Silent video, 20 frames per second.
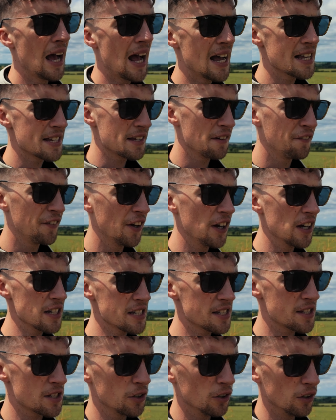As a
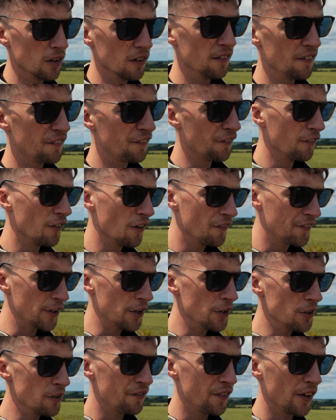first sort of
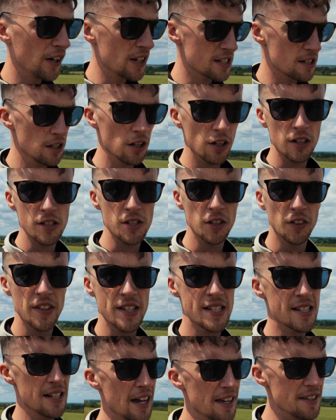review, first looks on
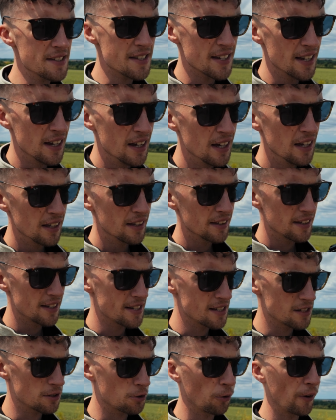this lens,
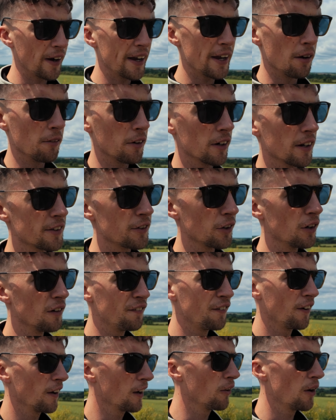this is great. I'm going to do a
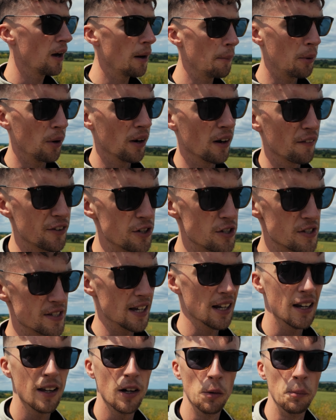follow-up when I've
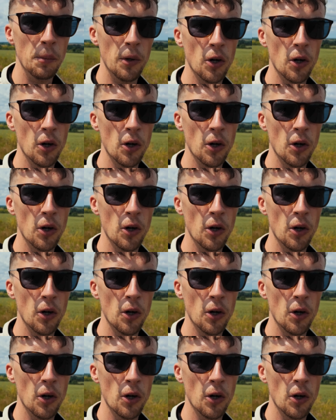used it a little